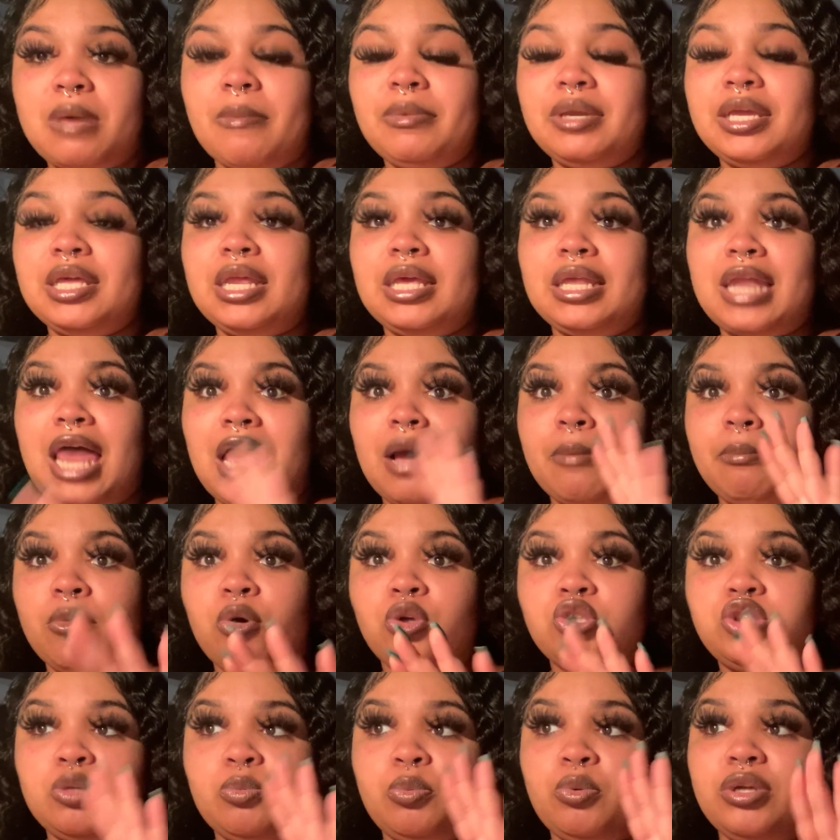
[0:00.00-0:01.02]
I'm getting like
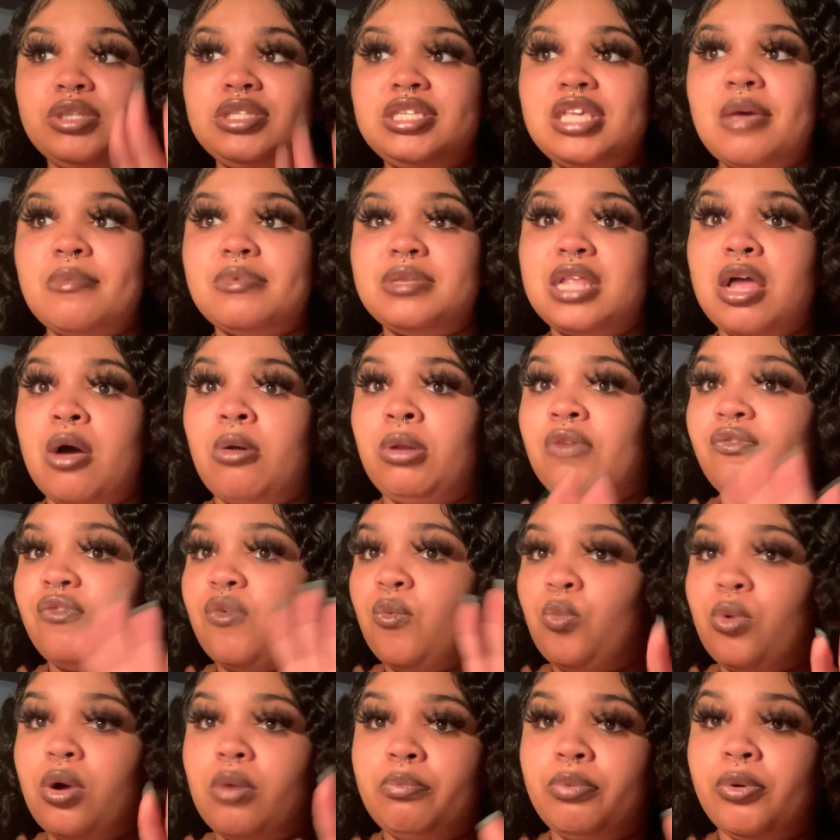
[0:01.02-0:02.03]
multiple attempts, not only
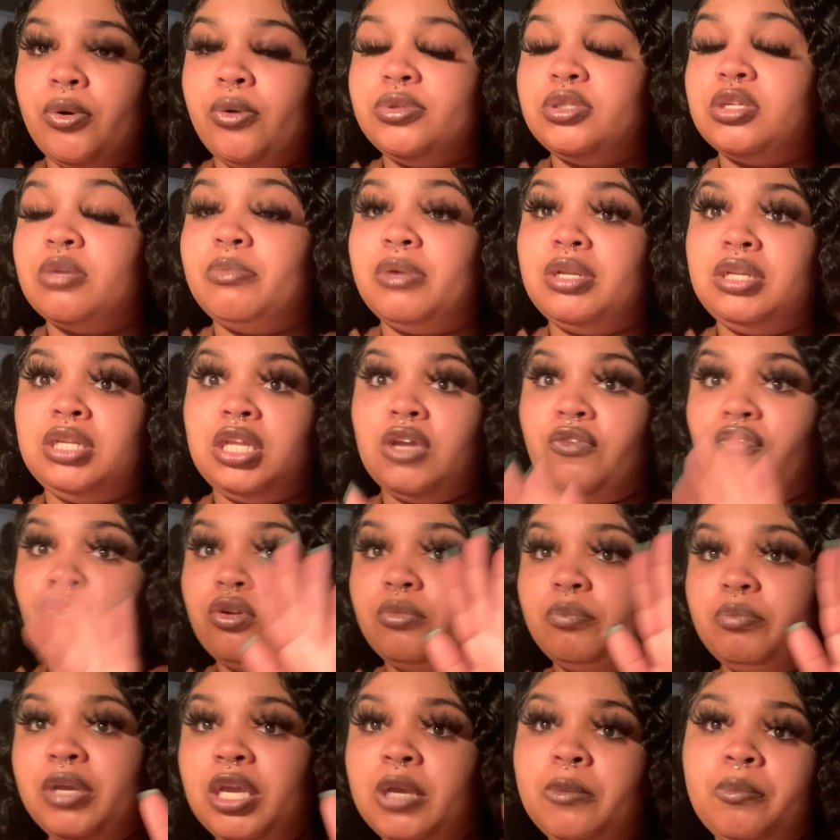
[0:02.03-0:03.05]
from one person, but
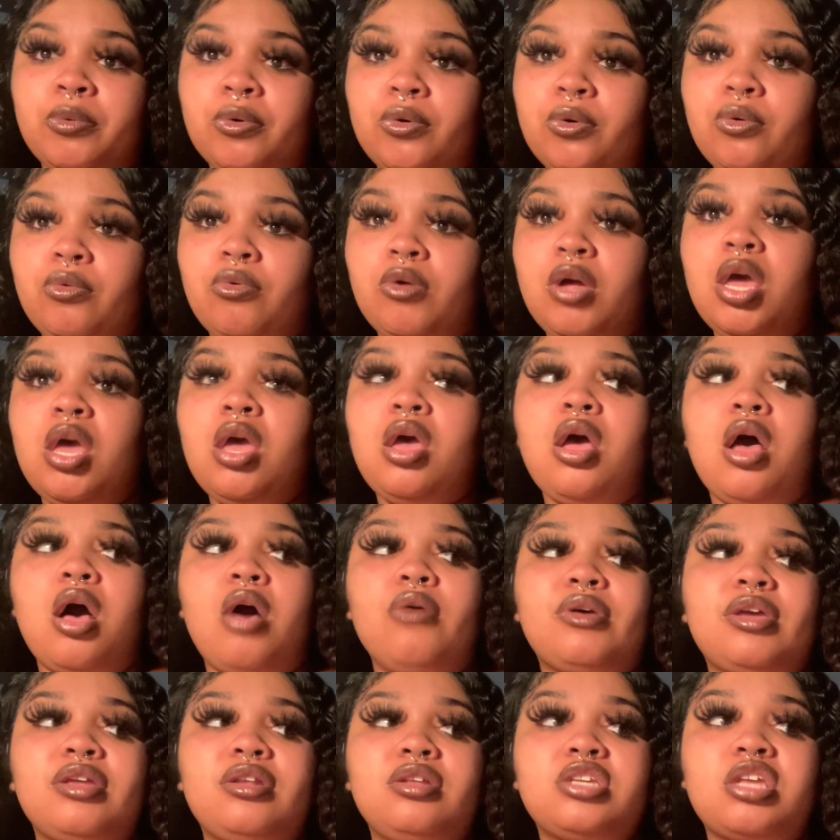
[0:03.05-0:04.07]
different people,
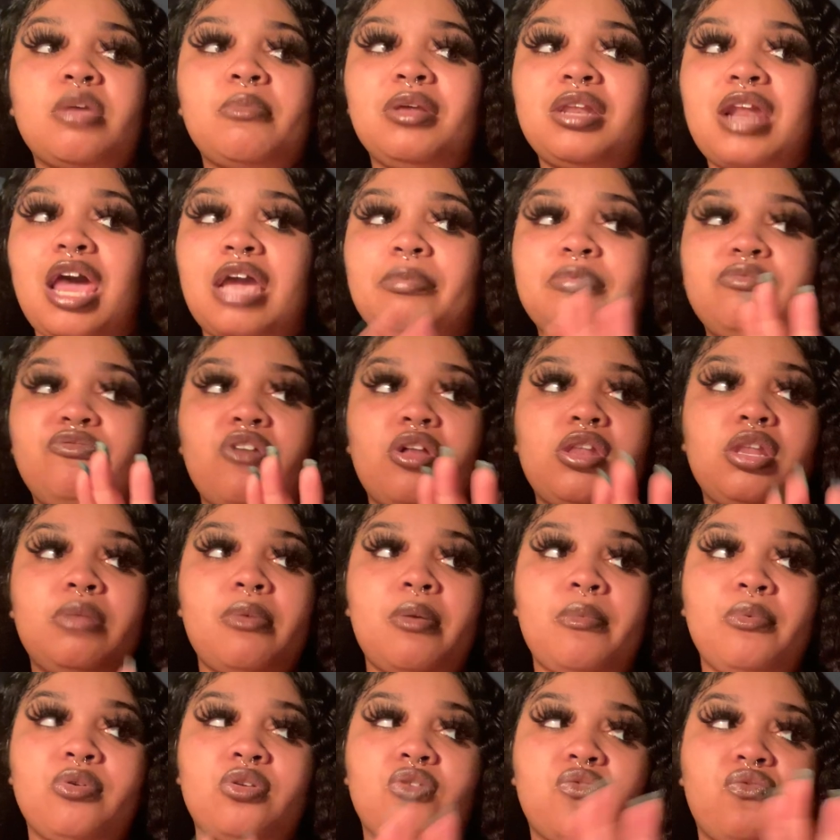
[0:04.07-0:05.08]
okay? this could be like family
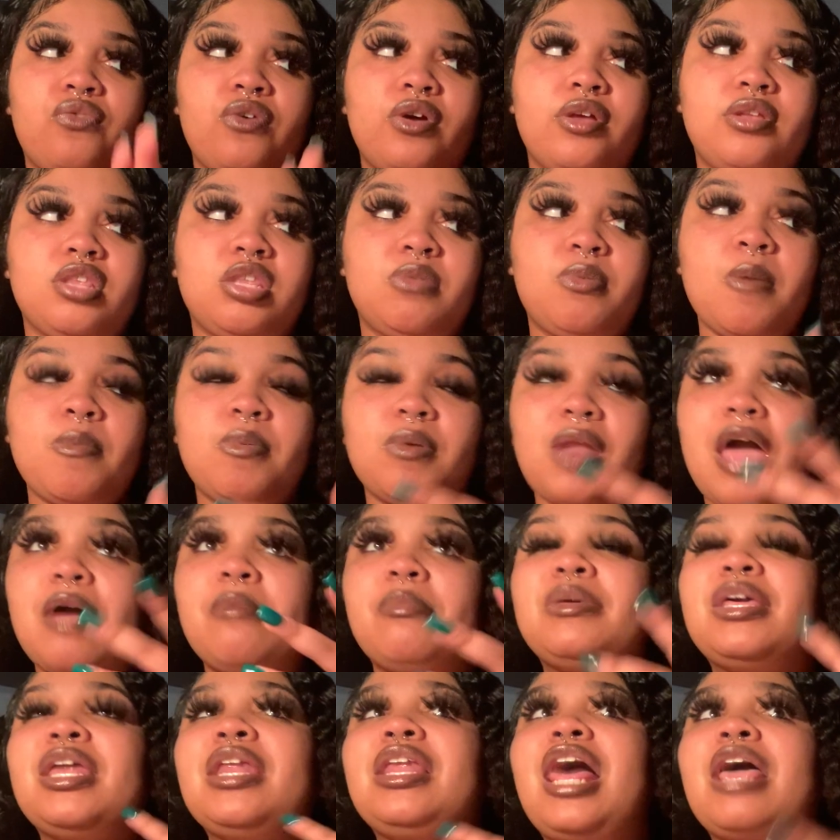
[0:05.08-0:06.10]
members, friends, people.
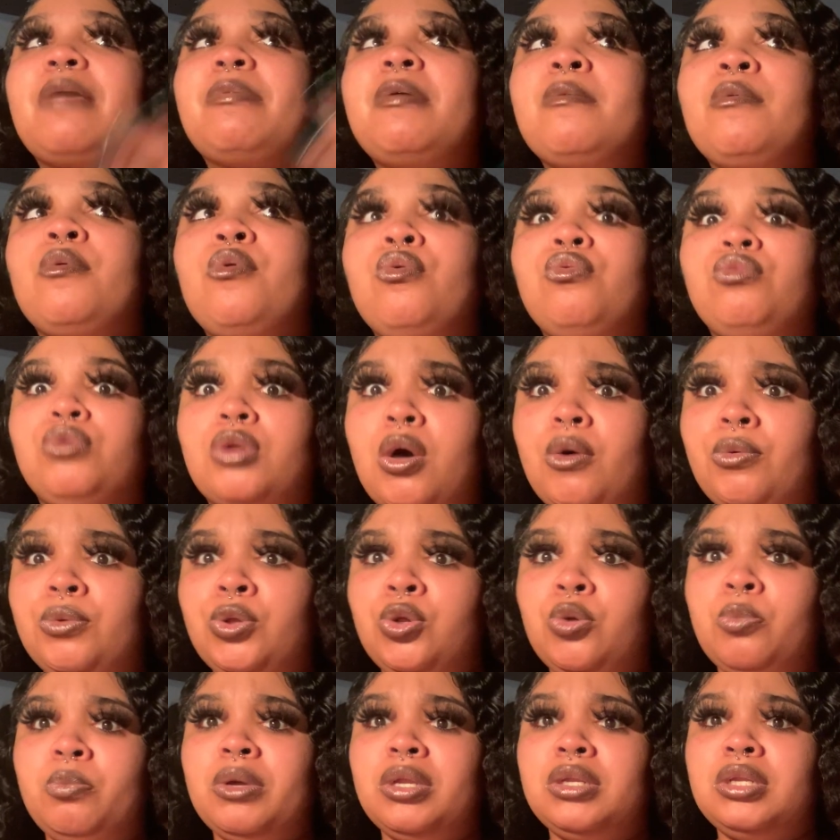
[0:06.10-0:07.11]
I'm getting like people who know
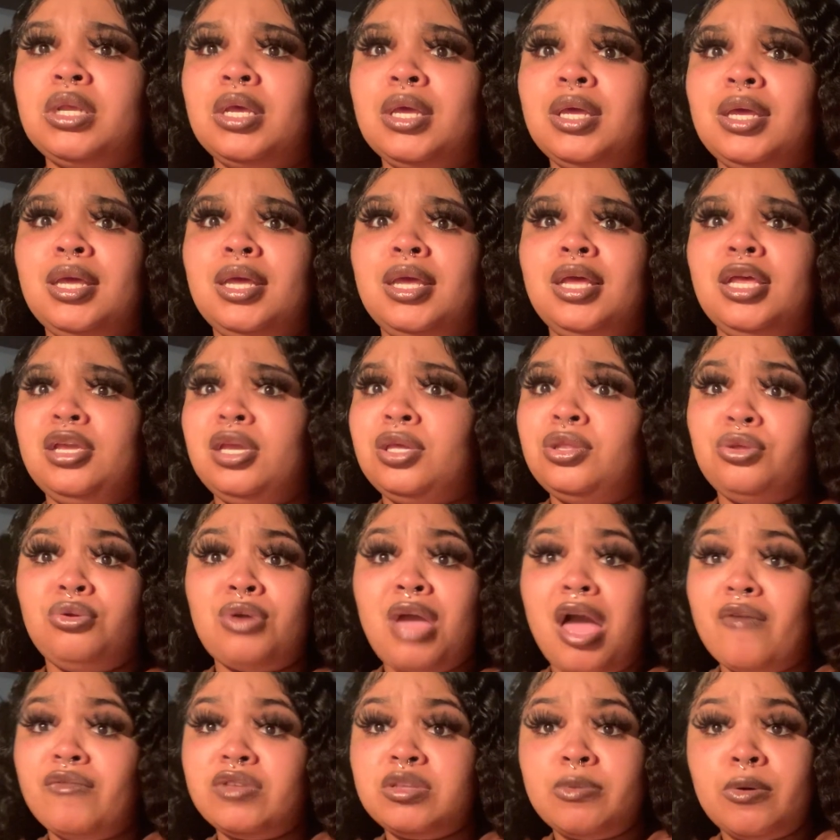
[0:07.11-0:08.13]
you, but either you
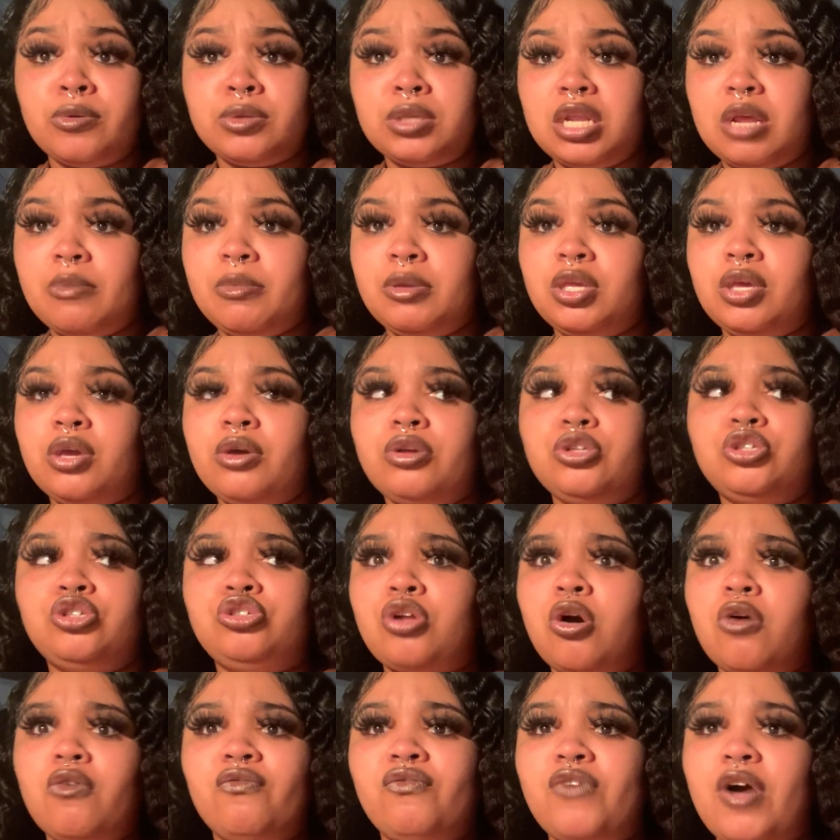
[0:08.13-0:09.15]
haven't spoke to them in years, you
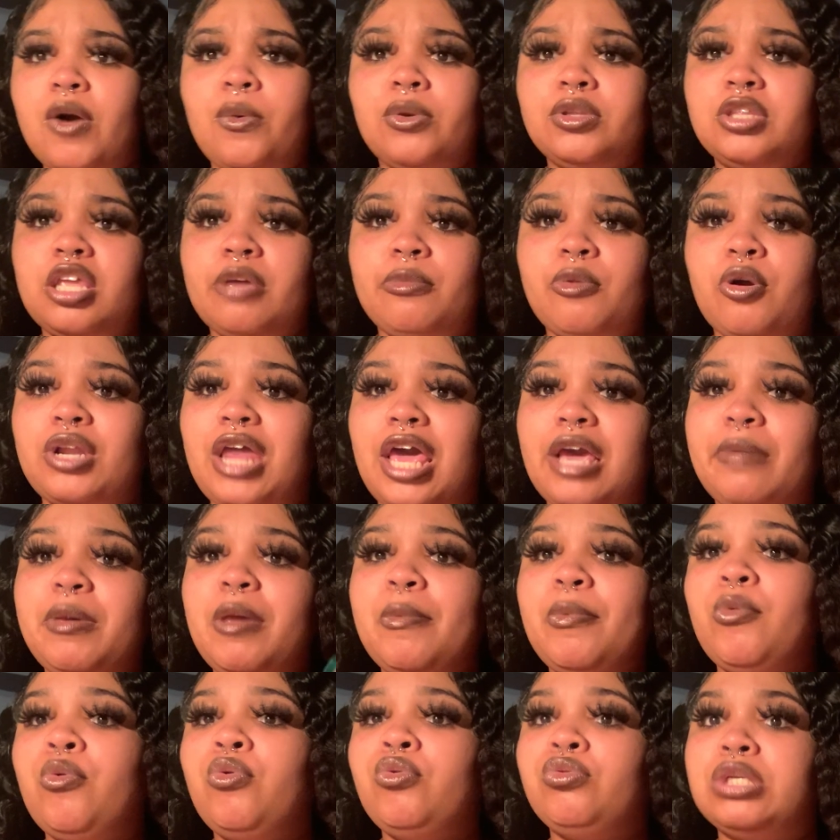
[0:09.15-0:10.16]
don't fuck with them, or like
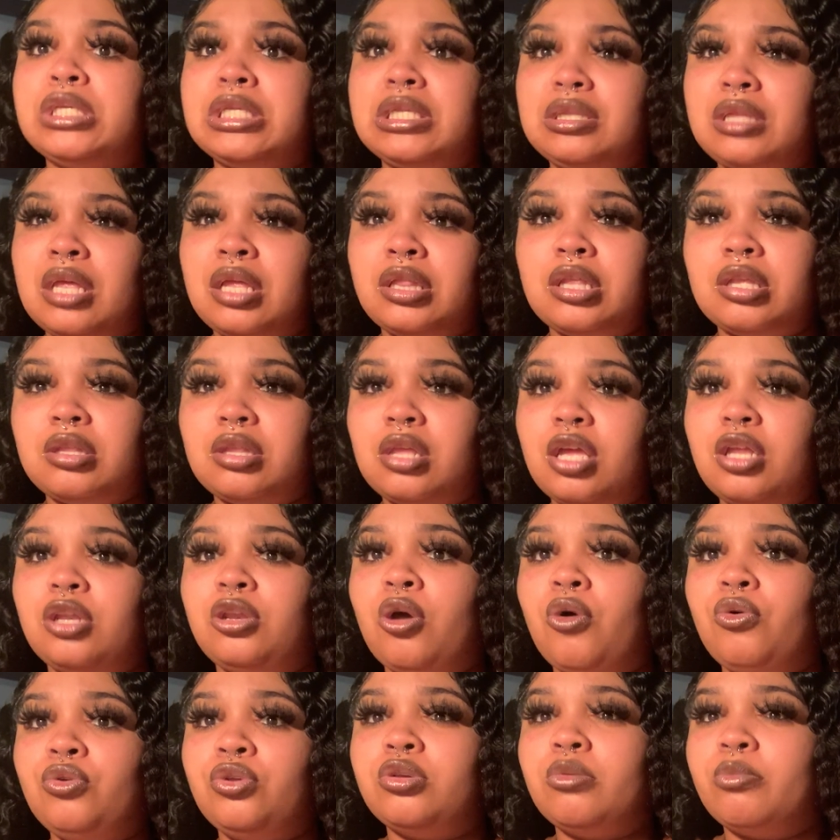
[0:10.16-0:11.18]
people who just think that they
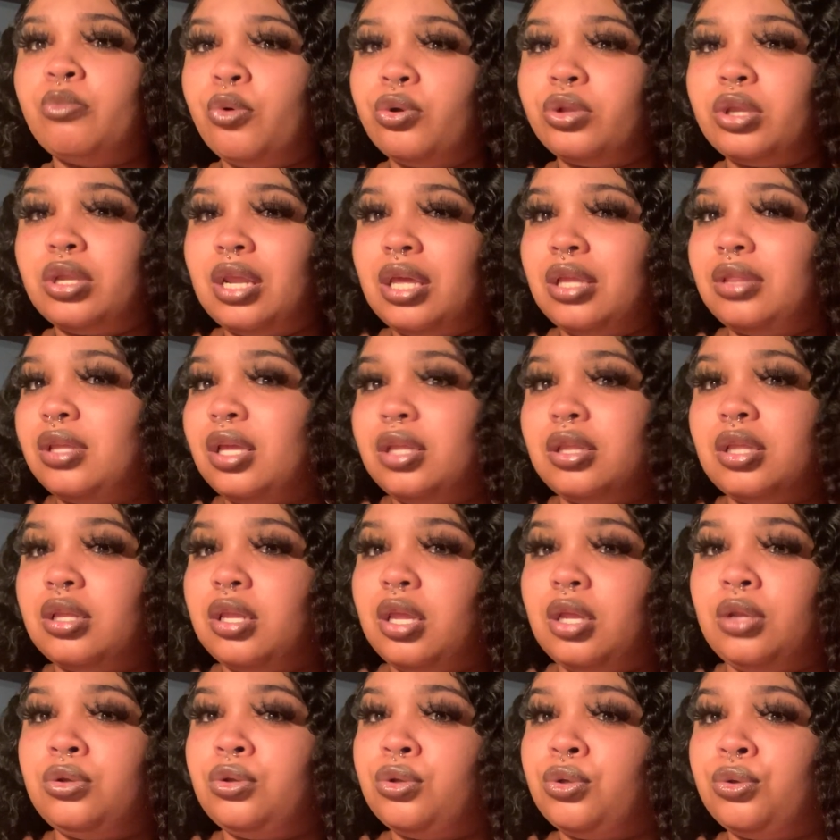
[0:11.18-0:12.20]
know you more than they think that
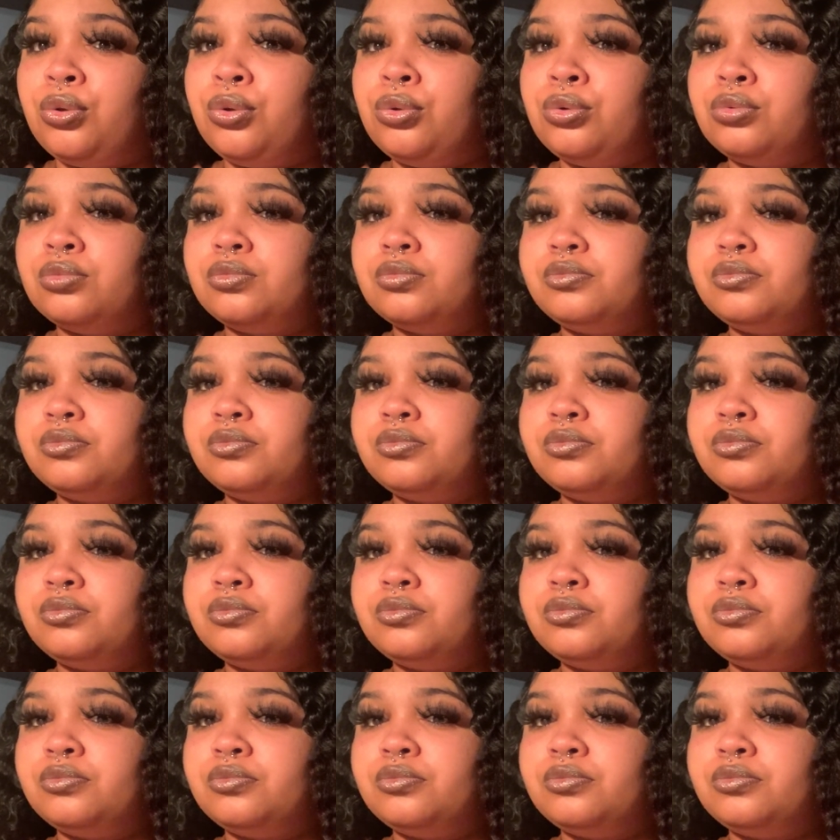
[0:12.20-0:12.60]
they do.